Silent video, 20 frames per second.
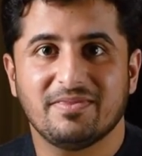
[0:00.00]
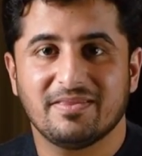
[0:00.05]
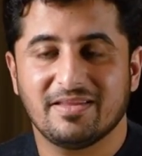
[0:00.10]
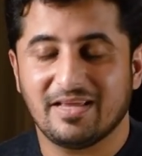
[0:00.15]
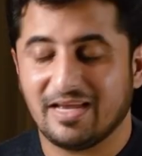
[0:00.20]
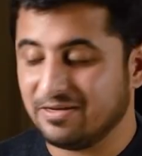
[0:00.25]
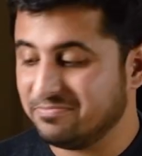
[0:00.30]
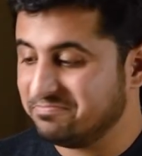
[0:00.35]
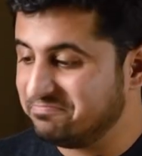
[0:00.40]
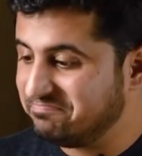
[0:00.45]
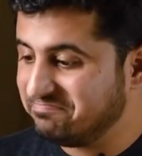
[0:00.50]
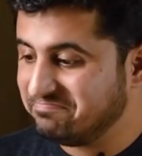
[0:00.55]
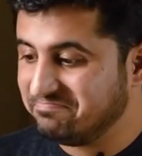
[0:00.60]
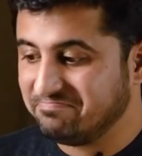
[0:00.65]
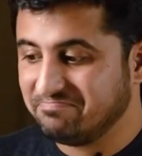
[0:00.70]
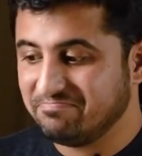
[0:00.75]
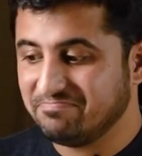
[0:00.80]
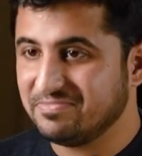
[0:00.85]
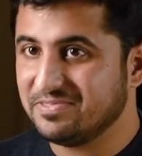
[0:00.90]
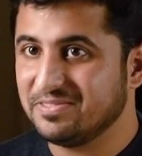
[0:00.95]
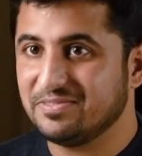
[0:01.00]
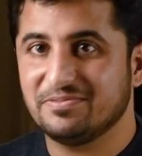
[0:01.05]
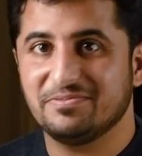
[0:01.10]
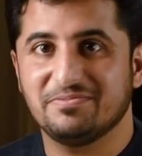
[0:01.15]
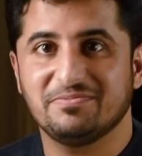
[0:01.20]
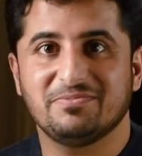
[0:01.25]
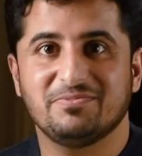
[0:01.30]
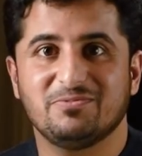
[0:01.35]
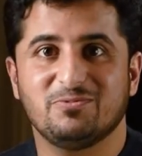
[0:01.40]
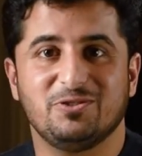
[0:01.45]
And
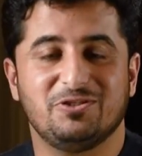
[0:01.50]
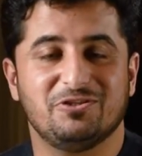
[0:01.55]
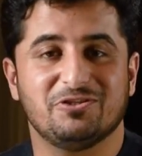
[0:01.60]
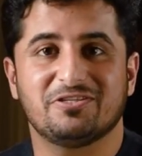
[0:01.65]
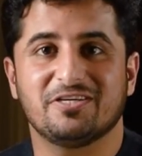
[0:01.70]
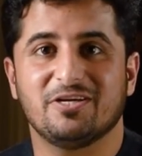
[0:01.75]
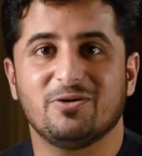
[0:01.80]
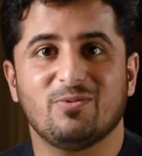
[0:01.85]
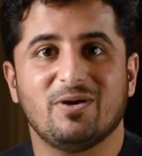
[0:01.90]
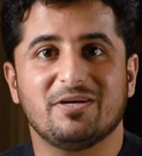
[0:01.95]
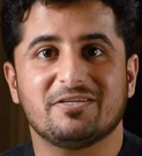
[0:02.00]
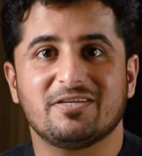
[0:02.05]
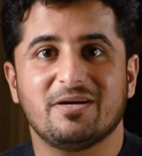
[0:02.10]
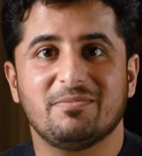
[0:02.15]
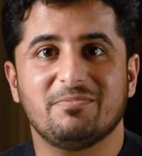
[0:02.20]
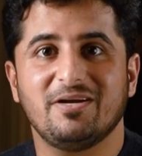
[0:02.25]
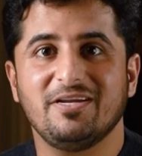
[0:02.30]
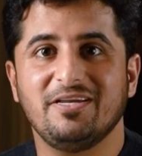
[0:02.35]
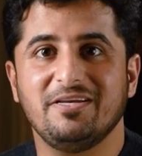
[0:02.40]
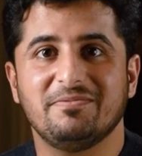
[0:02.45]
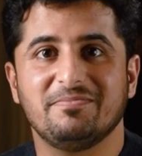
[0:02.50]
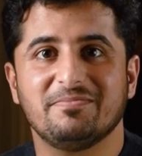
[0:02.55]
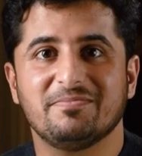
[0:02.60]
we just invest our money.